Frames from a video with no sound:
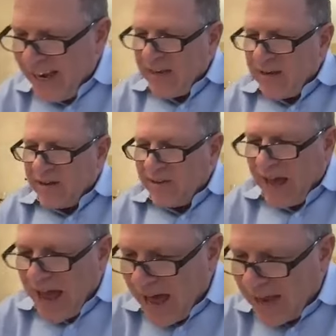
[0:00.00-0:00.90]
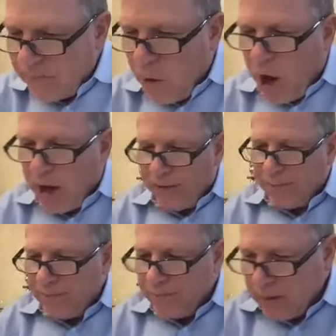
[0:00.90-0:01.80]
need it because they had mon.
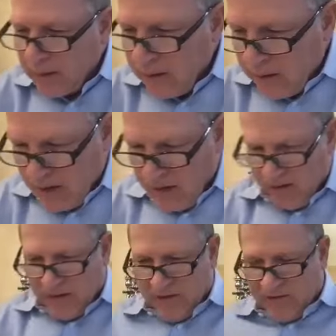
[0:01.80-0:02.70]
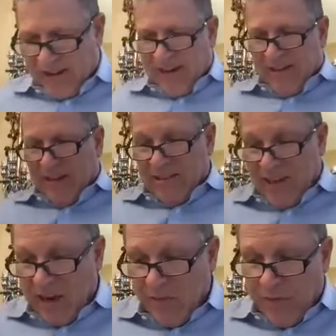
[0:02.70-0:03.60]

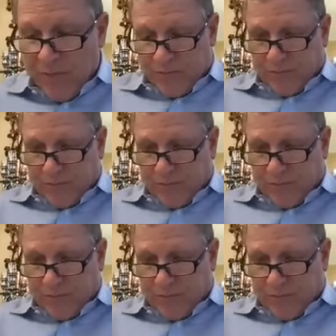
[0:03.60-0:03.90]
Tichsiv.